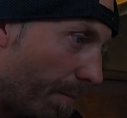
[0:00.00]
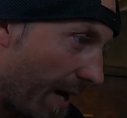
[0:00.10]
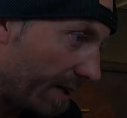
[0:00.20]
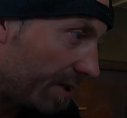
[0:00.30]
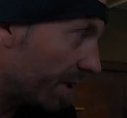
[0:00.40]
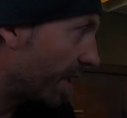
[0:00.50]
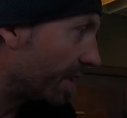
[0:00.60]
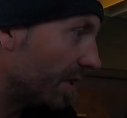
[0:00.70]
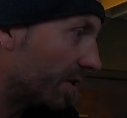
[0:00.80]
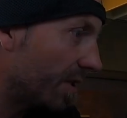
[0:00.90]
bass
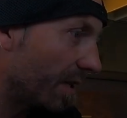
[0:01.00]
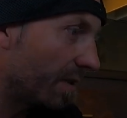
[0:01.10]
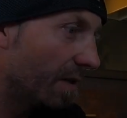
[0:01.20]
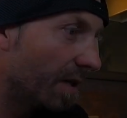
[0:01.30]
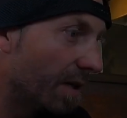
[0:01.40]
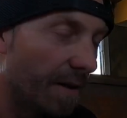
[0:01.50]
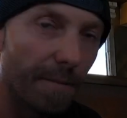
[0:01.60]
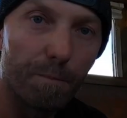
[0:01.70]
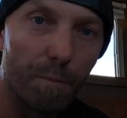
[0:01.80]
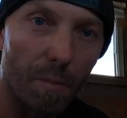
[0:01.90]
in this thing
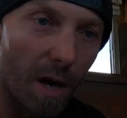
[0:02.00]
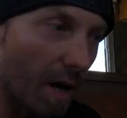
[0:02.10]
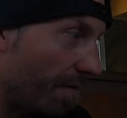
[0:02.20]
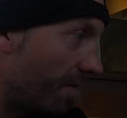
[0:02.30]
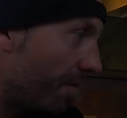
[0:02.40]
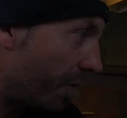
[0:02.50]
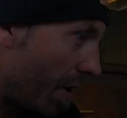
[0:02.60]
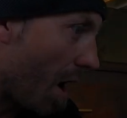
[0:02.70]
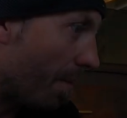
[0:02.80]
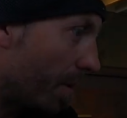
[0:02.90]
uh,
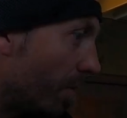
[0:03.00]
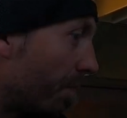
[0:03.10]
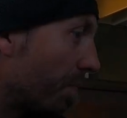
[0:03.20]
phenomenal.